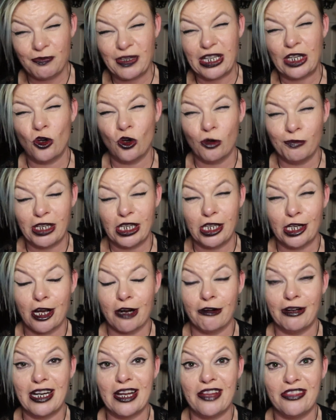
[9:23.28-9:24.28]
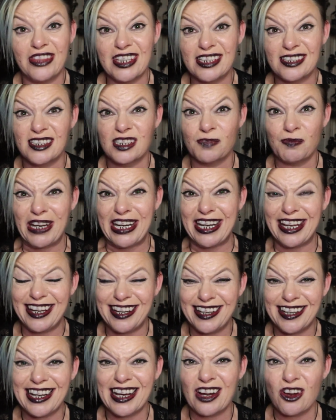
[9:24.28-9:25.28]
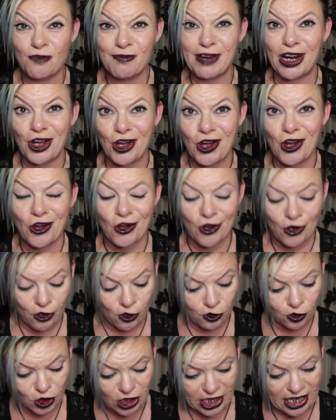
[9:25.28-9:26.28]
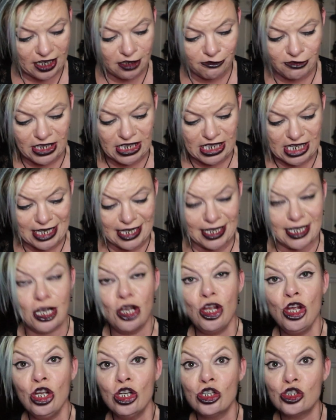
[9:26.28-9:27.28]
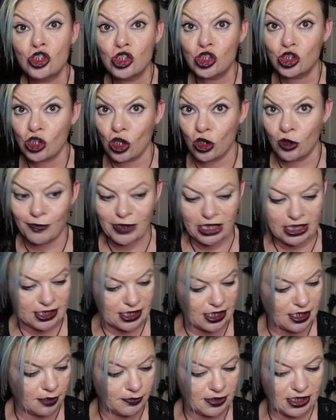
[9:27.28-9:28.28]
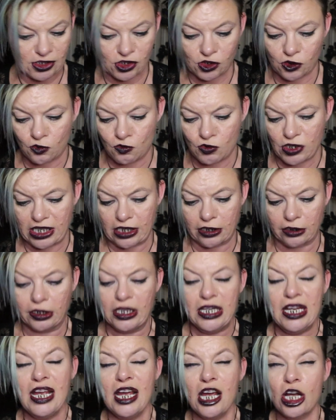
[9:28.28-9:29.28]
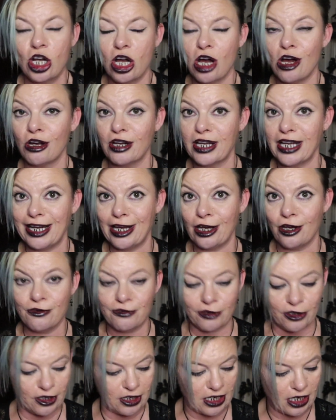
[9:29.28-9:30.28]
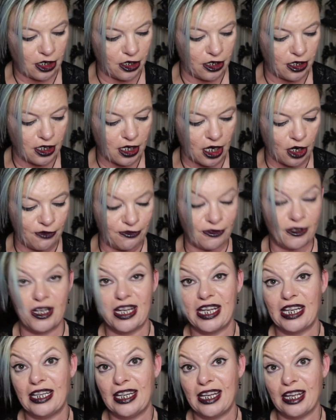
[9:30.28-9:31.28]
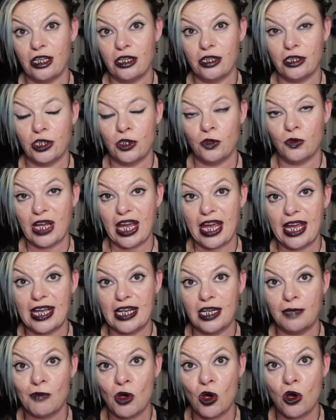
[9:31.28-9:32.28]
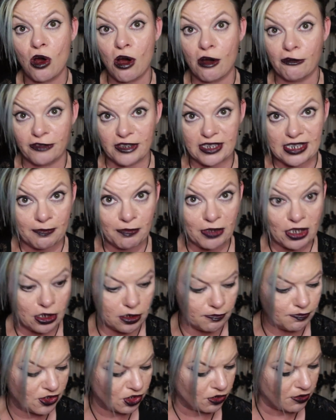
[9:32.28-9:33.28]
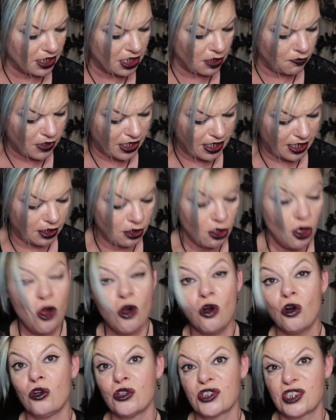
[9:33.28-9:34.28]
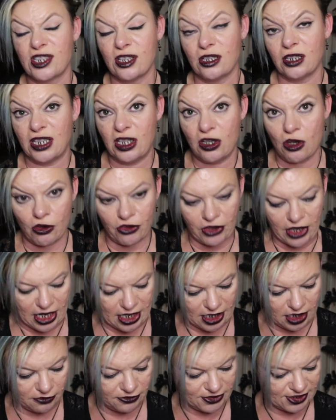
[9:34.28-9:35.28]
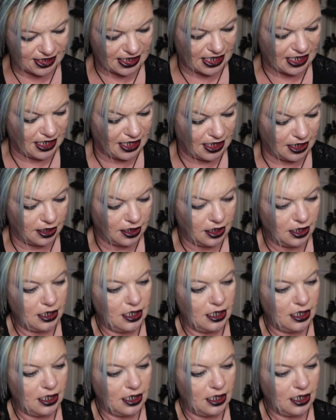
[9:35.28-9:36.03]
been umming and ahhing, and this has been in and out of my car on KVD so many times, it's unreal. Can't get it over in UK anymore, off of Debenhams or anywhere, or certainly not that I've seen.